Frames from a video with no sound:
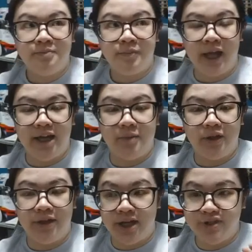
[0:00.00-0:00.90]
pliable
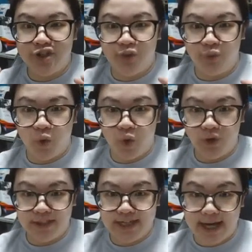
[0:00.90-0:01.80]
enough to roll
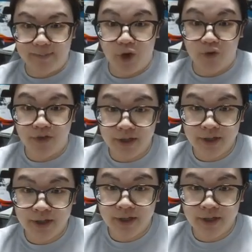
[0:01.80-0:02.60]
the top over.